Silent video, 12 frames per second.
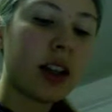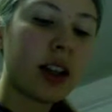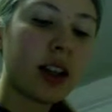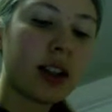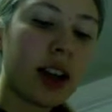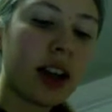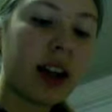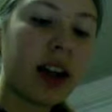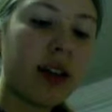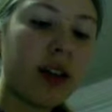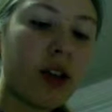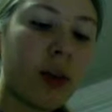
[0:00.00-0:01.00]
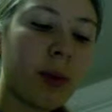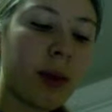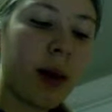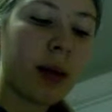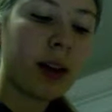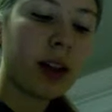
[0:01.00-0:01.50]
study of human
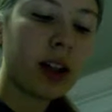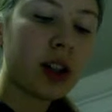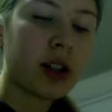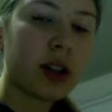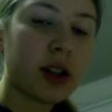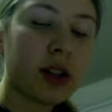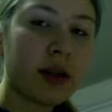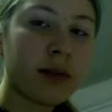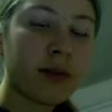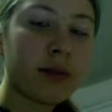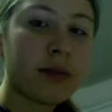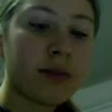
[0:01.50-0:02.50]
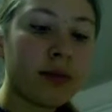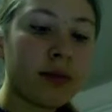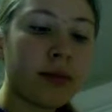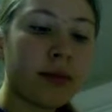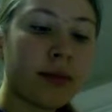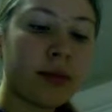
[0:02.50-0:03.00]
populations.
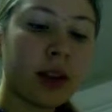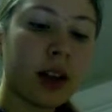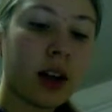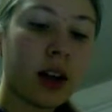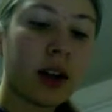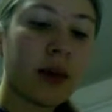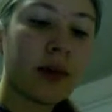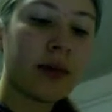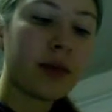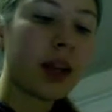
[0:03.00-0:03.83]
And